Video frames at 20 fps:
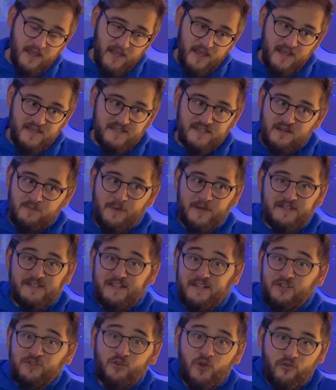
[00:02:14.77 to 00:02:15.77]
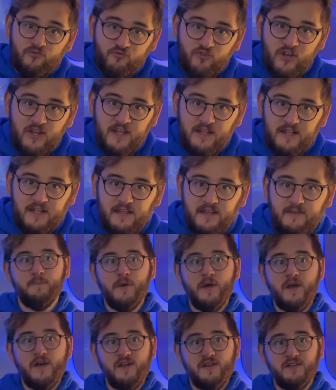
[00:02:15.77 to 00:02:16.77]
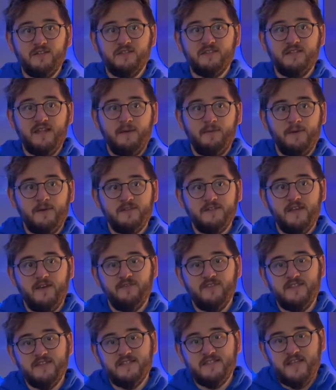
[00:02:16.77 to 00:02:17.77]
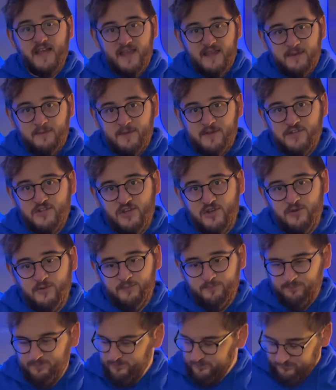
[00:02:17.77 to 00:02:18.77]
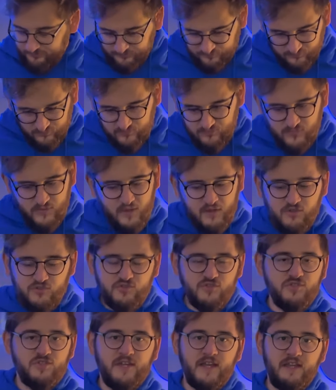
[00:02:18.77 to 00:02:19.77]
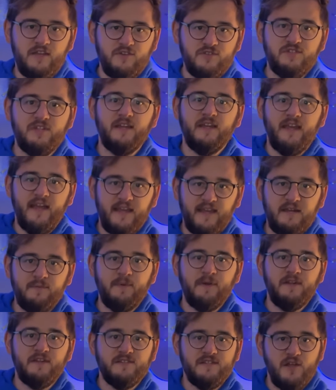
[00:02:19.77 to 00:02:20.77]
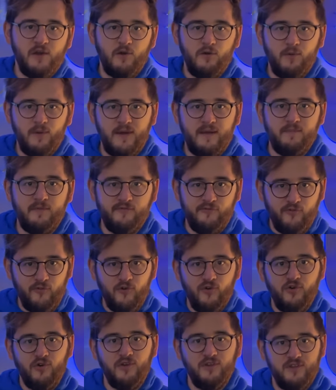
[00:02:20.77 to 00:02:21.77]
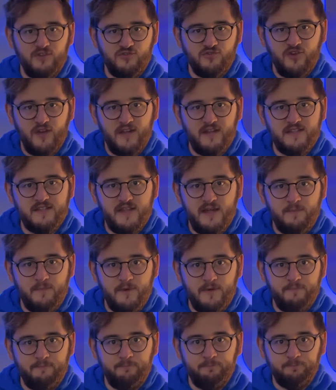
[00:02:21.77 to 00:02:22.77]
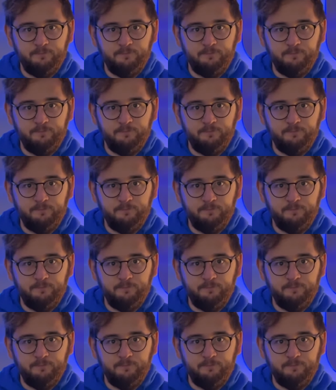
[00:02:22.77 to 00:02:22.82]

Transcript: Is it a big deal? Not really. Burton step-ins have the same issue. Just get used to kicking a bit of snow away before you try and step in.